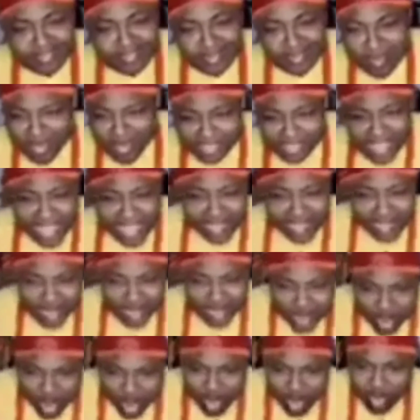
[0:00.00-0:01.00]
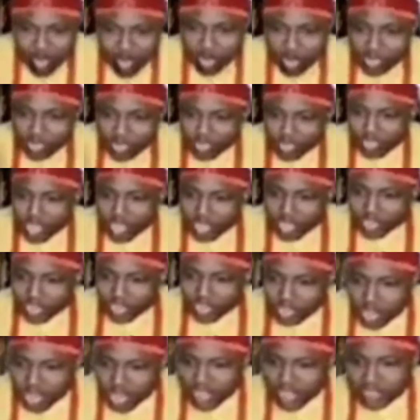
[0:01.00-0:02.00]
What I know, you
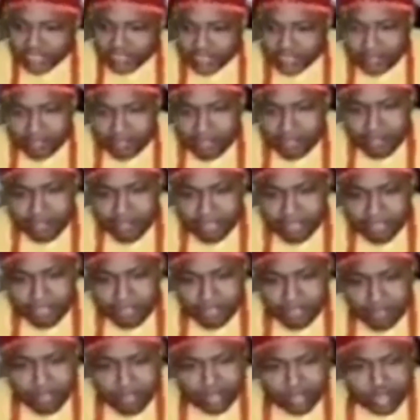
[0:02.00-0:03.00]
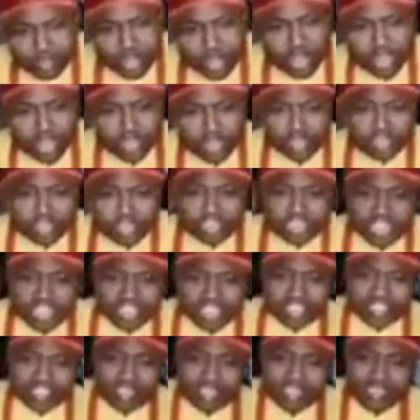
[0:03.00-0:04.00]
don't know it. So you
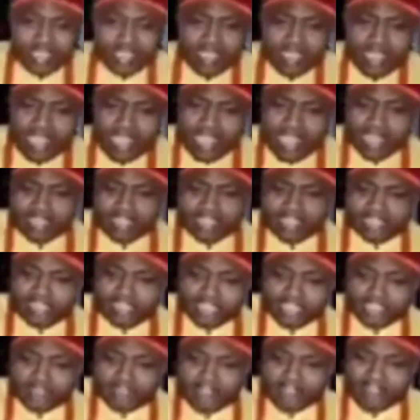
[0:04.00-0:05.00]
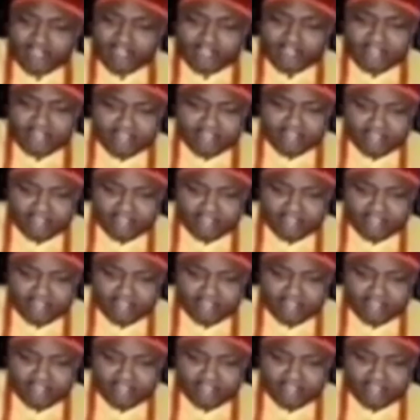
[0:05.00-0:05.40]
sit and you sit very, very